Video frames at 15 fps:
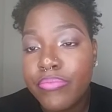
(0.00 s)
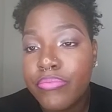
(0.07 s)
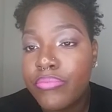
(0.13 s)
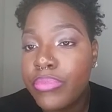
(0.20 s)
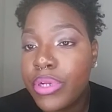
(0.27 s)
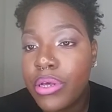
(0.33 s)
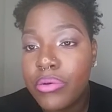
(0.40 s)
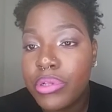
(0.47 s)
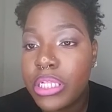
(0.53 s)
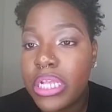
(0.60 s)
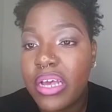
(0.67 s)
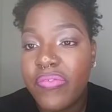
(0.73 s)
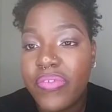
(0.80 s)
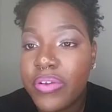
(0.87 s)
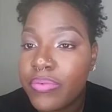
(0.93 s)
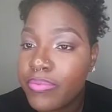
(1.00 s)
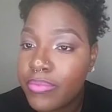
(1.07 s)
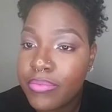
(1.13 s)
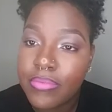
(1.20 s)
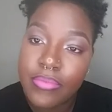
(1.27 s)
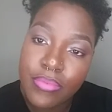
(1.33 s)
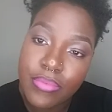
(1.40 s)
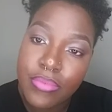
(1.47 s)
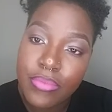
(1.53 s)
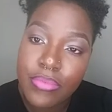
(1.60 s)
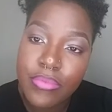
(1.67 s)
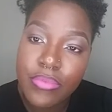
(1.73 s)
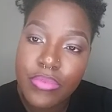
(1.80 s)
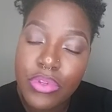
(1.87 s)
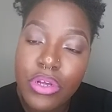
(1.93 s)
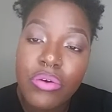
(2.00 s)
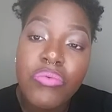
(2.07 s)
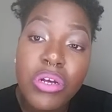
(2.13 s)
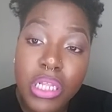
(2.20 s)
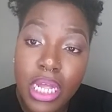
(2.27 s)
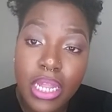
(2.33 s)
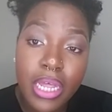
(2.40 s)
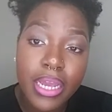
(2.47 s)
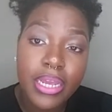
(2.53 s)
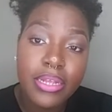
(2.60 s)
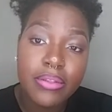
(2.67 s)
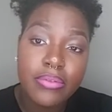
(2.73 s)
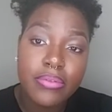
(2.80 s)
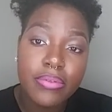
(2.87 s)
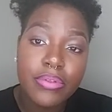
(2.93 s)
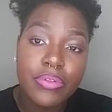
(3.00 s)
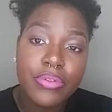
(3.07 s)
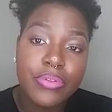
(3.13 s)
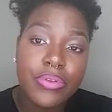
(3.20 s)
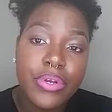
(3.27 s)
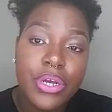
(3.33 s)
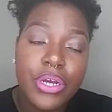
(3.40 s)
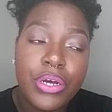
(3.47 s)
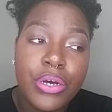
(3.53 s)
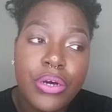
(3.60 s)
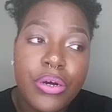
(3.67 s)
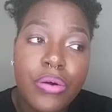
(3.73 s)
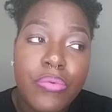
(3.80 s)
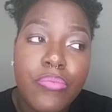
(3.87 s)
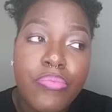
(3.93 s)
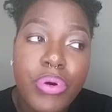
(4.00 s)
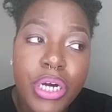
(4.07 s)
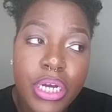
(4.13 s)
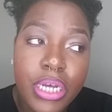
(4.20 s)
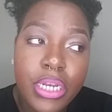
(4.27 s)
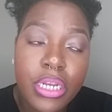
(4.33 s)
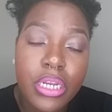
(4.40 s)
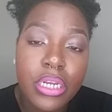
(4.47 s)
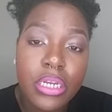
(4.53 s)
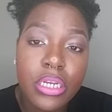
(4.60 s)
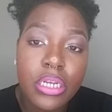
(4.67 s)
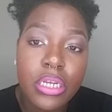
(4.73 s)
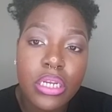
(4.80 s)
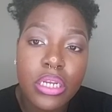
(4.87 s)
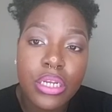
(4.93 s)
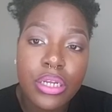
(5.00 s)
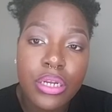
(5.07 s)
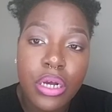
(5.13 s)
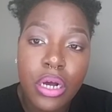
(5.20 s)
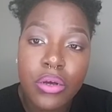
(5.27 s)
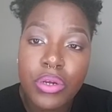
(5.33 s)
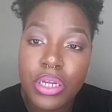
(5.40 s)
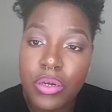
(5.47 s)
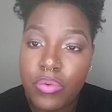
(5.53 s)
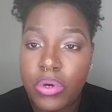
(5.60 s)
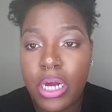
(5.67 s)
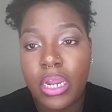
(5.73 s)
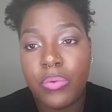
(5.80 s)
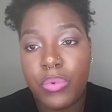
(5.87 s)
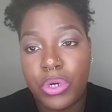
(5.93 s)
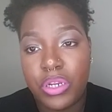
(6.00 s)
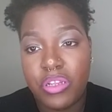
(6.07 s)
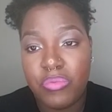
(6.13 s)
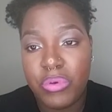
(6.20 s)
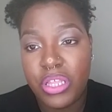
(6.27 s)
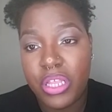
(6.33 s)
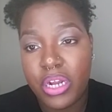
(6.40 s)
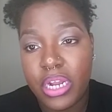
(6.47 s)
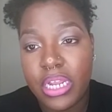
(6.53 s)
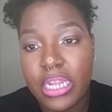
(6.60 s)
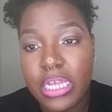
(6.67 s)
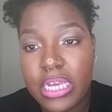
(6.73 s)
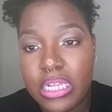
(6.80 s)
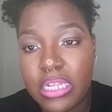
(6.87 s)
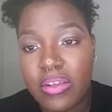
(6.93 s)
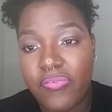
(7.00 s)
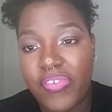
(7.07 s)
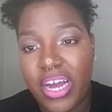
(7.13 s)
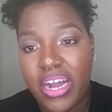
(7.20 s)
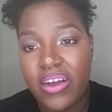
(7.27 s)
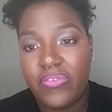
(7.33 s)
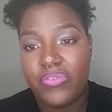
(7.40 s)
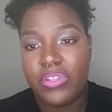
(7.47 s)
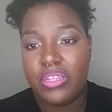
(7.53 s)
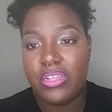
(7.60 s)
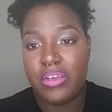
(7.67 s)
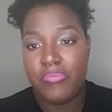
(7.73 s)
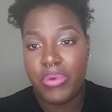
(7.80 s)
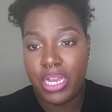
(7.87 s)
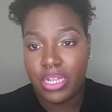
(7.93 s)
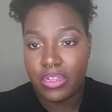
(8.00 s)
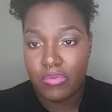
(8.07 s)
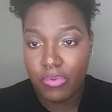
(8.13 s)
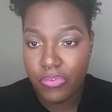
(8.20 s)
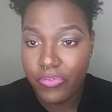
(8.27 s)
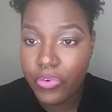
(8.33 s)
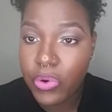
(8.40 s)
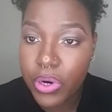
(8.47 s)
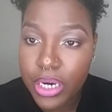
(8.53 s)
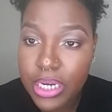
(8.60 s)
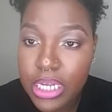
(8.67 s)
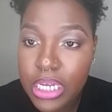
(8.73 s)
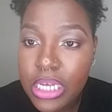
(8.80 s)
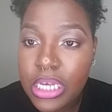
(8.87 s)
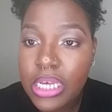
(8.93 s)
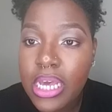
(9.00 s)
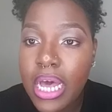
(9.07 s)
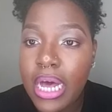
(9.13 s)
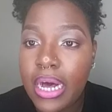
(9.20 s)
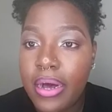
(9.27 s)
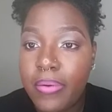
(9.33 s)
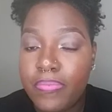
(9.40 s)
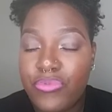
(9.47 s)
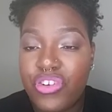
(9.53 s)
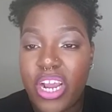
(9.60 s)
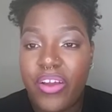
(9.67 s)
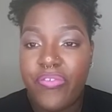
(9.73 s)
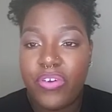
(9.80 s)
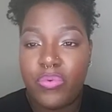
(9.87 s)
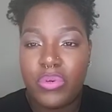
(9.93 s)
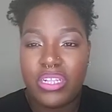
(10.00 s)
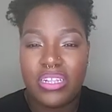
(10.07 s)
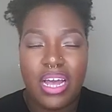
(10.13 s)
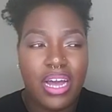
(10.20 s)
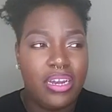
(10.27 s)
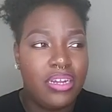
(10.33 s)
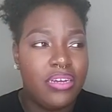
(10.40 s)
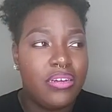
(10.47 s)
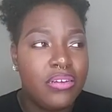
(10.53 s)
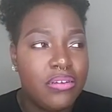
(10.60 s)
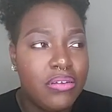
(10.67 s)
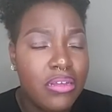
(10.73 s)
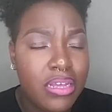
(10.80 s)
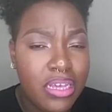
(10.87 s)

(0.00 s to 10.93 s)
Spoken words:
7. So it was not late, but did kind of wanted to be there at least 5 to 10 minutes before. Traffic was kind of